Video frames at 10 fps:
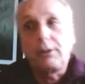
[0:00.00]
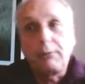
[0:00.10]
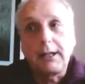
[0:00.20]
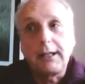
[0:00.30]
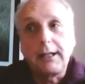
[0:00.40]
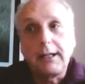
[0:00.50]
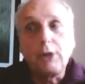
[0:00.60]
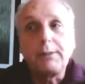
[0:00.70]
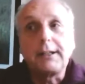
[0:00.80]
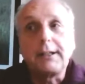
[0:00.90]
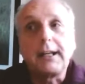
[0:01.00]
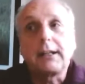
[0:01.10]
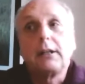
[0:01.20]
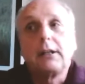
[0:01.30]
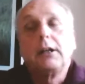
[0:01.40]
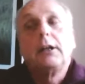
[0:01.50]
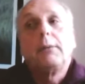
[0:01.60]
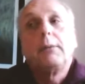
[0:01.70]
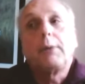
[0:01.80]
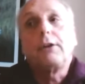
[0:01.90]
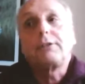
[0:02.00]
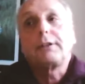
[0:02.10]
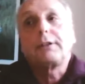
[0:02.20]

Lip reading: we had an open deck boat.